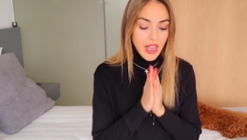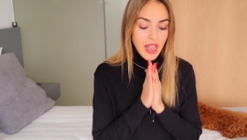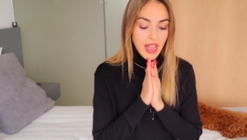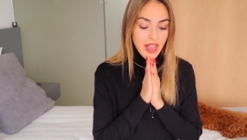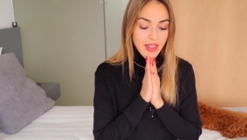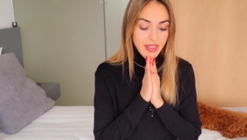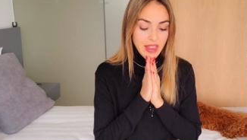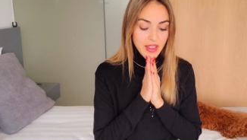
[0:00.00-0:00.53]

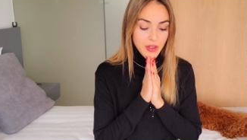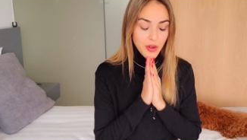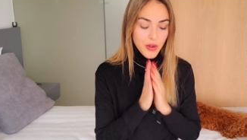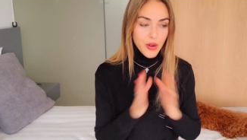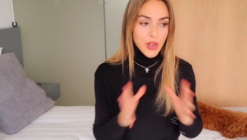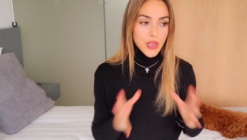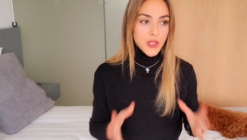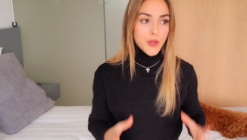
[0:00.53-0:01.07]
and then you're
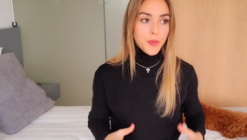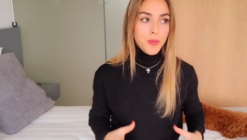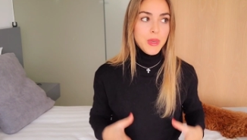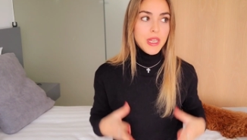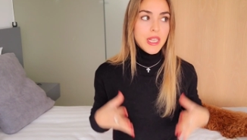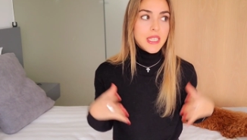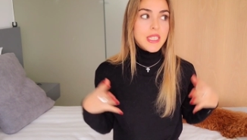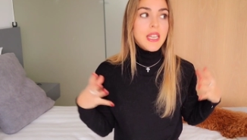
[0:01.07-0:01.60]
going to
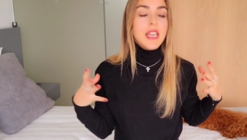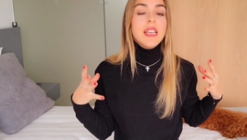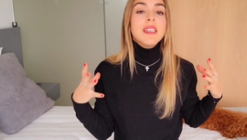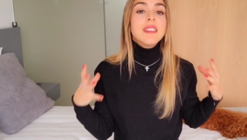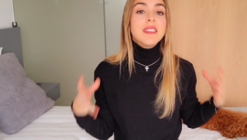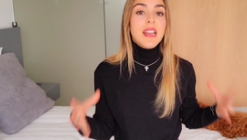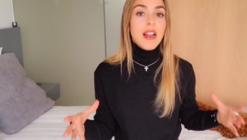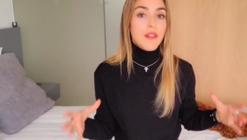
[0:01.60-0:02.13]
build
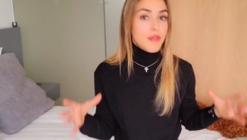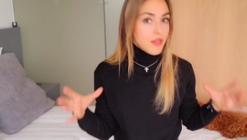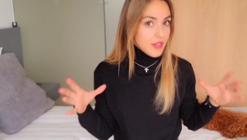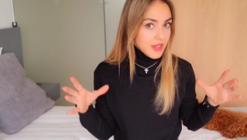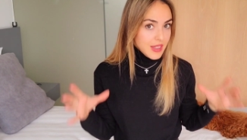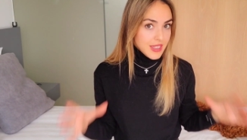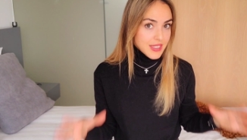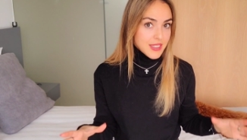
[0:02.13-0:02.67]

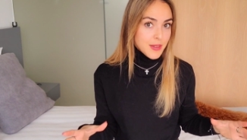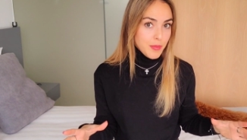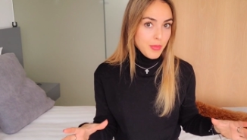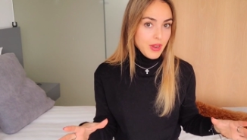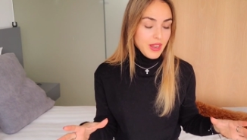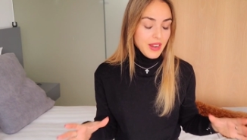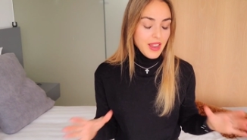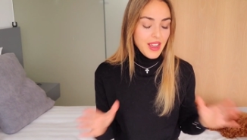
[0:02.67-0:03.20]

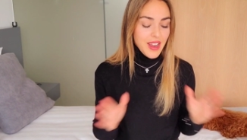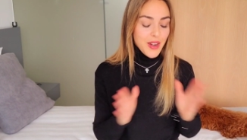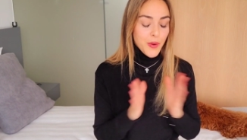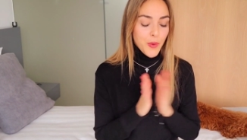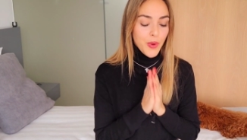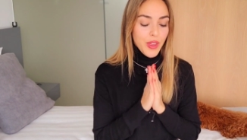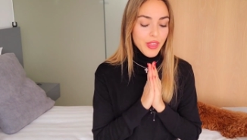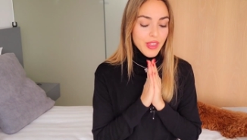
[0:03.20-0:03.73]
self-discipline and
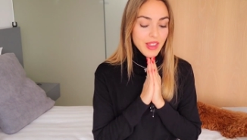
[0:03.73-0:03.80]
with